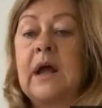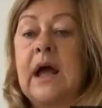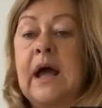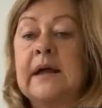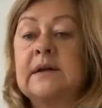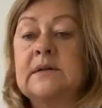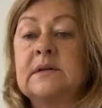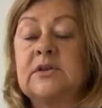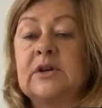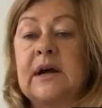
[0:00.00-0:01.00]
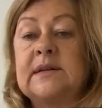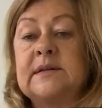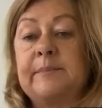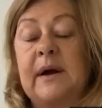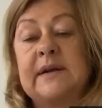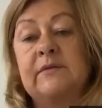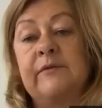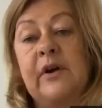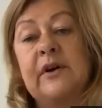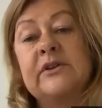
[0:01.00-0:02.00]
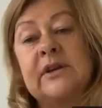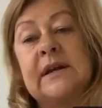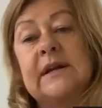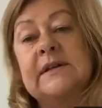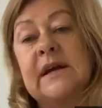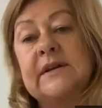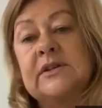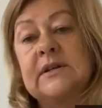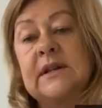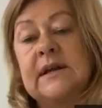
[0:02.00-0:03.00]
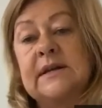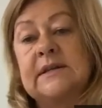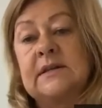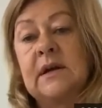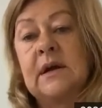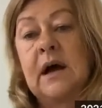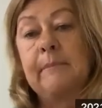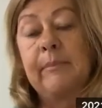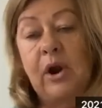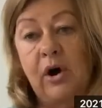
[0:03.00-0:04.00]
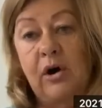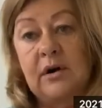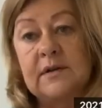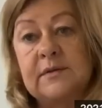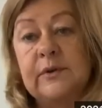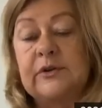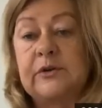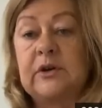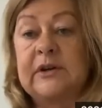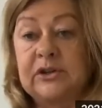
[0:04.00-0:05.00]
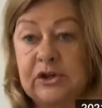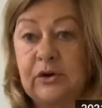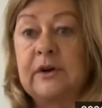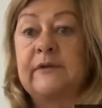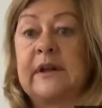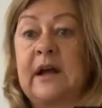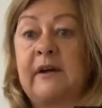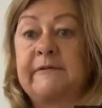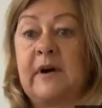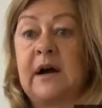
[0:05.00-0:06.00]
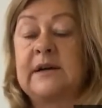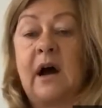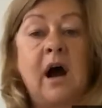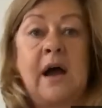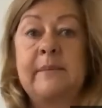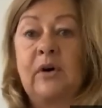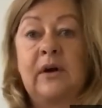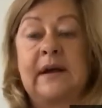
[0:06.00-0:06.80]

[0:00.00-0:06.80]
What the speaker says: And just by very gently touching these blocks, which intuitively I find, I'm not